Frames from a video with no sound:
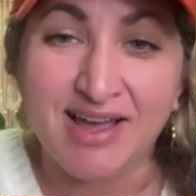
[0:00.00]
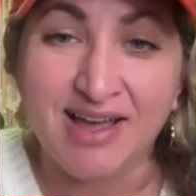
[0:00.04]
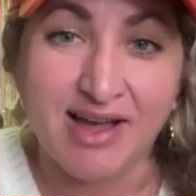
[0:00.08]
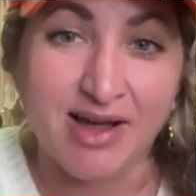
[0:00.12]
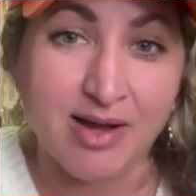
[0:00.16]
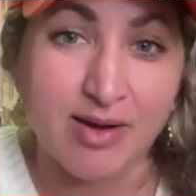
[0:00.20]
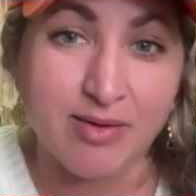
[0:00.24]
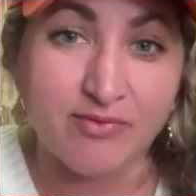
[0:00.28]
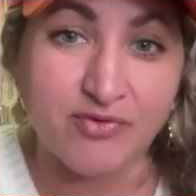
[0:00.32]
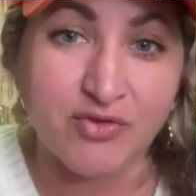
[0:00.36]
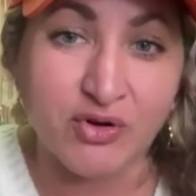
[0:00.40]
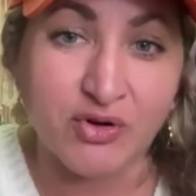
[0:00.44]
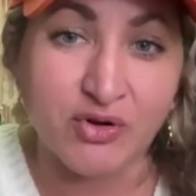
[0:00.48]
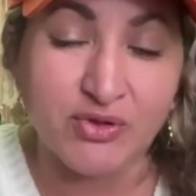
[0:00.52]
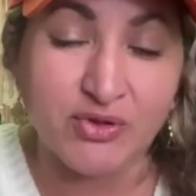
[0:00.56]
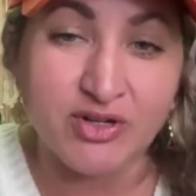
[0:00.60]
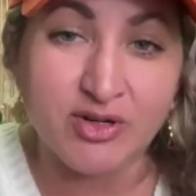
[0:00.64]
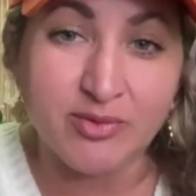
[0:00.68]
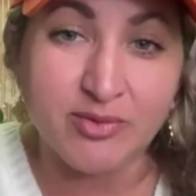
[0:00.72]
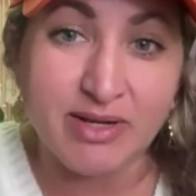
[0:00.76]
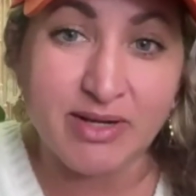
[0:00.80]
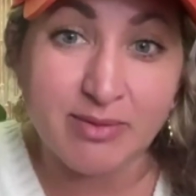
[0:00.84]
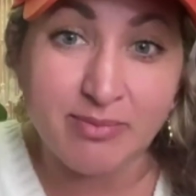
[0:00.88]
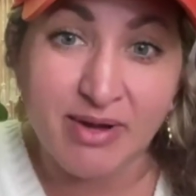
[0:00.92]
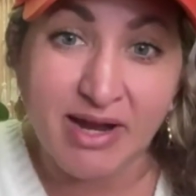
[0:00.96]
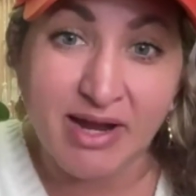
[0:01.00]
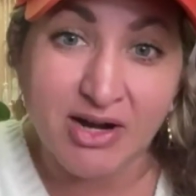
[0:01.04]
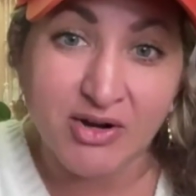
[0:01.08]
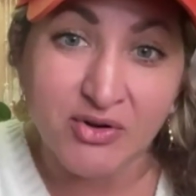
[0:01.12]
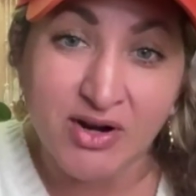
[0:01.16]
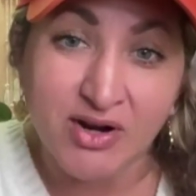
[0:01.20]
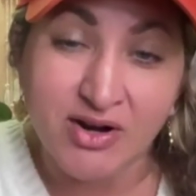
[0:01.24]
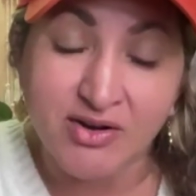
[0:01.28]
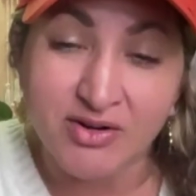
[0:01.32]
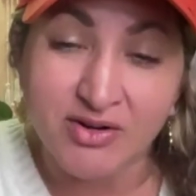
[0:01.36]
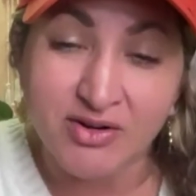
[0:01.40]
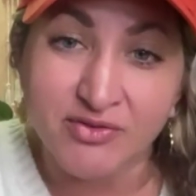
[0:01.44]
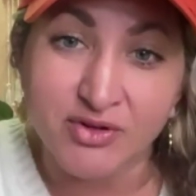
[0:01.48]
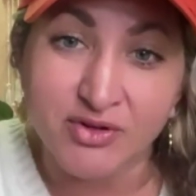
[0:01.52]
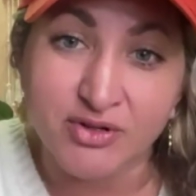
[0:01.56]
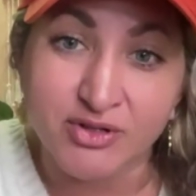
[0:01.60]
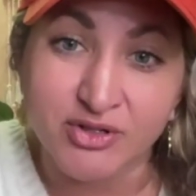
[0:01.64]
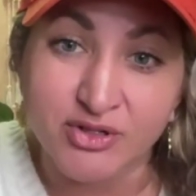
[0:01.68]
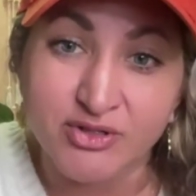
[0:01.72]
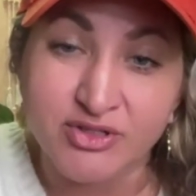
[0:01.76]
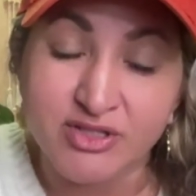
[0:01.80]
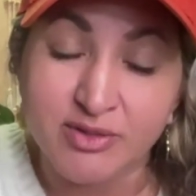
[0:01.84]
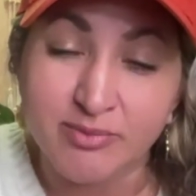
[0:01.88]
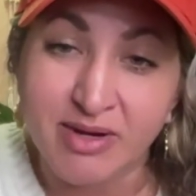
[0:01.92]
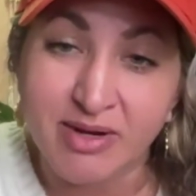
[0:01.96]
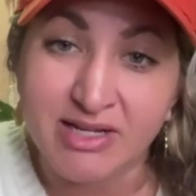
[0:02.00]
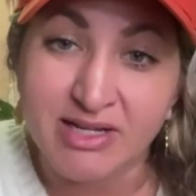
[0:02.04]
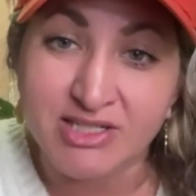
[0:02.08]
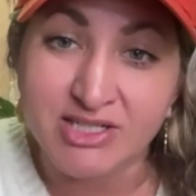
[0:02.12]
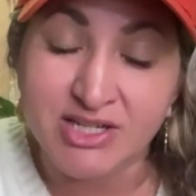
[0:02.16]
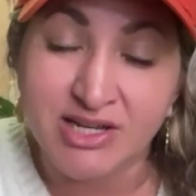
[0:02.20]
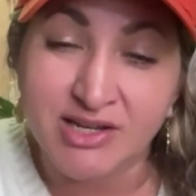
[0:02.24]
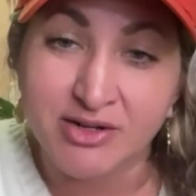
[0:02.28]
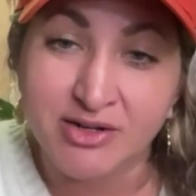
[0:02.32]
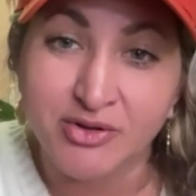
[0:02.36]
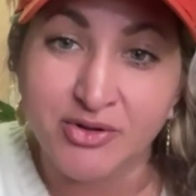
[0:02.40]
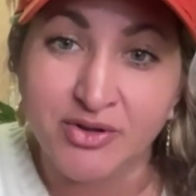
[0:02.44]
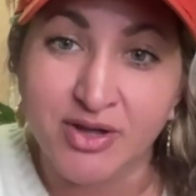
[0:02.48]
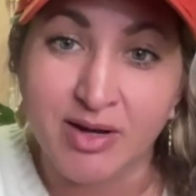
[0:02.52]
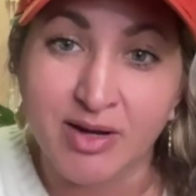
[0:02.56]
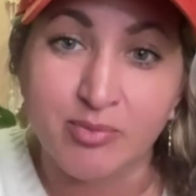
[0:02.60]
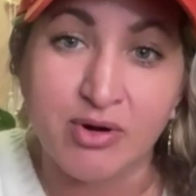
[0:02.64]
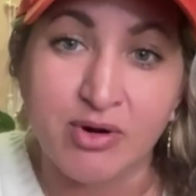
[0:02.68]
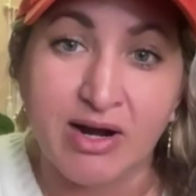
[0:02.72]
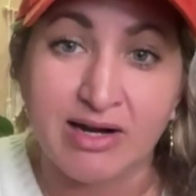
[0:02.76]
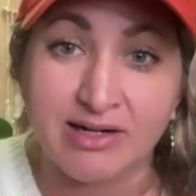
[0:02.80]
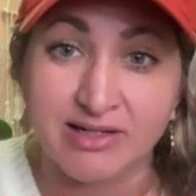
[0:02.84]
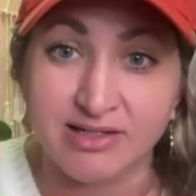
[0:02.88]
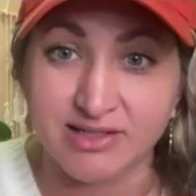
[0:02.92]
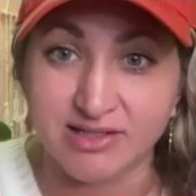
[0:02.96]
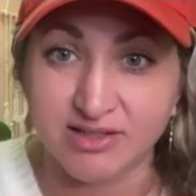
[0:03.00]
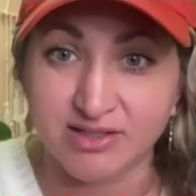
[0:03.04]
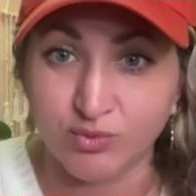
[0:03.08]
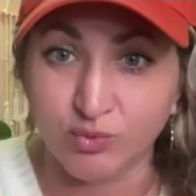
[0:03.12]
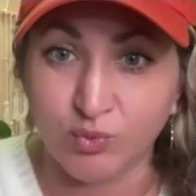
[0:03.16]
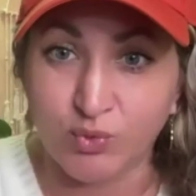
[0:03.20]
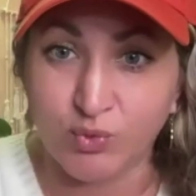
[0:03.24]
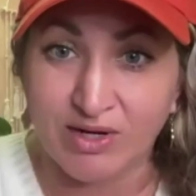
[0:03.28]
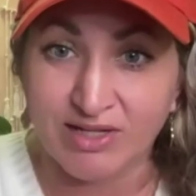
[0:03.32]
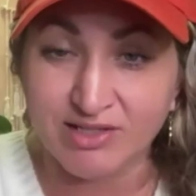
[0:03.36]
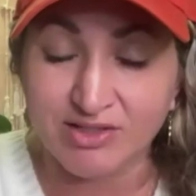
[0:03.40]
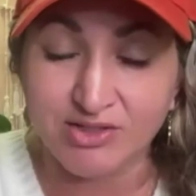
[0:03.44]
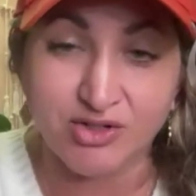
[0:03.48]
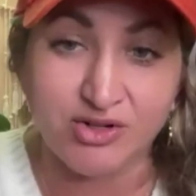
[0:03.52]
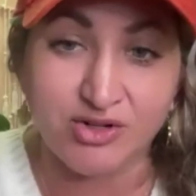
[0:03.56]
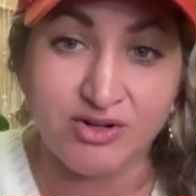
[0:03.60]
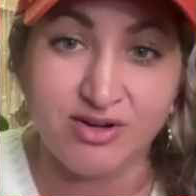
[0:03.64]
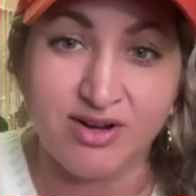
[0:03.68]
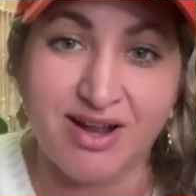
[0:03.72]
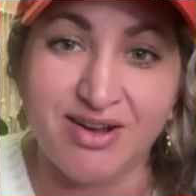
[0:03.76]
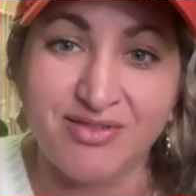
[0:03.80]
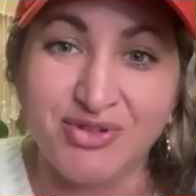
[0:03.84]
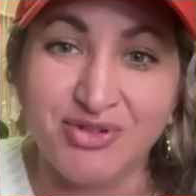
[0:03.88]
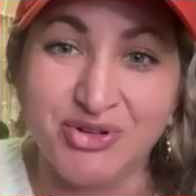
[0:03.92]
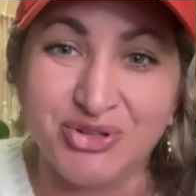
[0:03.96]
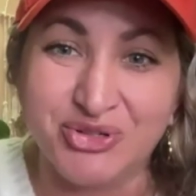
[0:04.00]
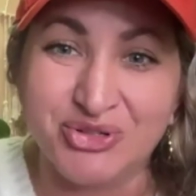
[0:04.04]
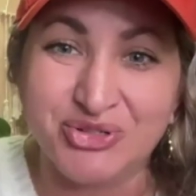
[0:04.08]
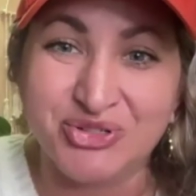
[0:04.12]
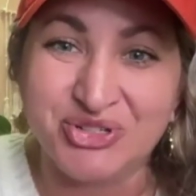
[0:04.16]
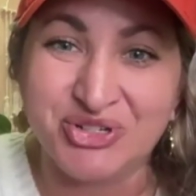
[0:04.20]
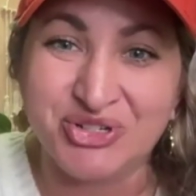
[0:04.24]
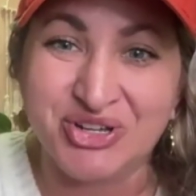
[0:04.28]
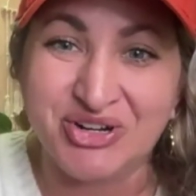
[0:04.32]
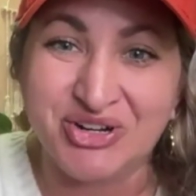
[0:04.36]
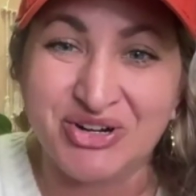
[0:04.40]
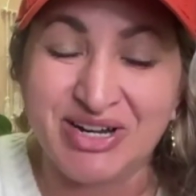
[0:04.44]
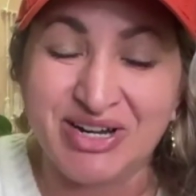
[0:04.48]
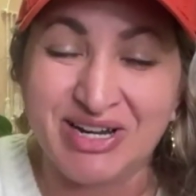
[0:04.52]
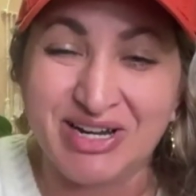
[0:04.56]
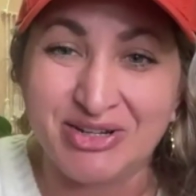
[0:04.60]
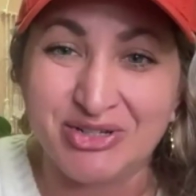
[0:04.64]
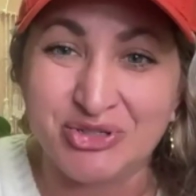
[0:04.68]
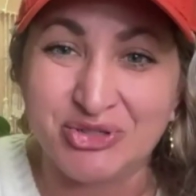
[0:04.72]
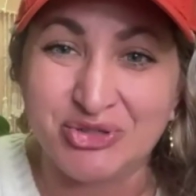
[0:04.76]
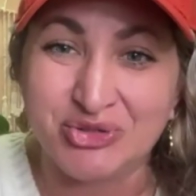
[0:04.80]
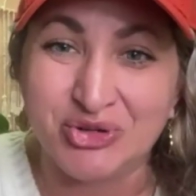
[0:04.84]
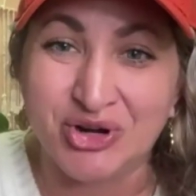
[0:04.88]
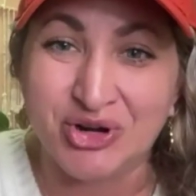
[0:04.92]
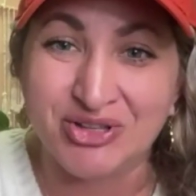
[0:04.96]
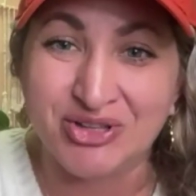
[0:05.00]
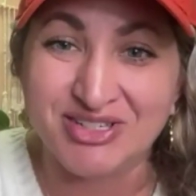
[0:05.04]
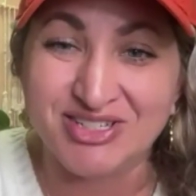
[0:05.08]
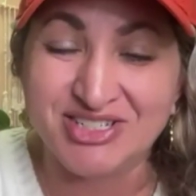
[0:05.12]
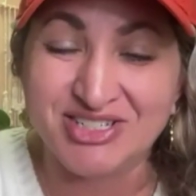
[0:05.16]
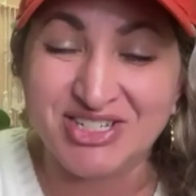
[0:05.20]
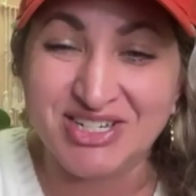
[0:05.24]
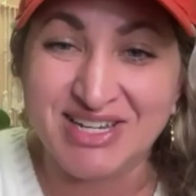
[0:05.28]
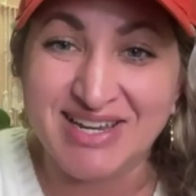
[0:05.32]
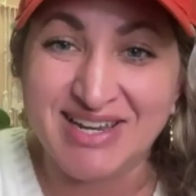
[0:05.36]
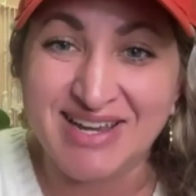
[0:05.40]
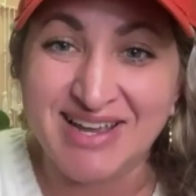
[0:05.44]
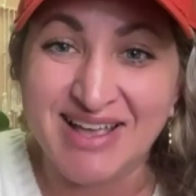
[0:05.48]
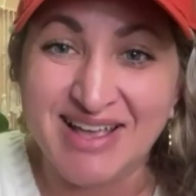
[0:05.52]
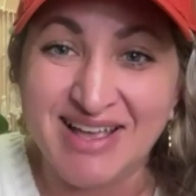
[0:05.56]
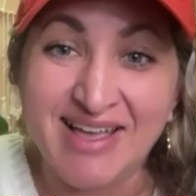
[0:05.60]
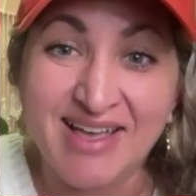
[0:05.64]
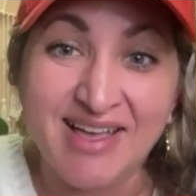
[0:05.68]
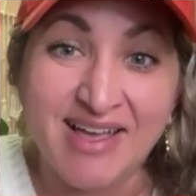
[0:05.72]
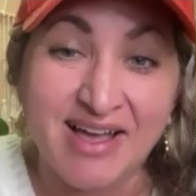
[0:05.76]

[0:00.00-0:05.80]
Um, for a little bit of background, if you're new to my channel, I practice Western evolutionary astrology.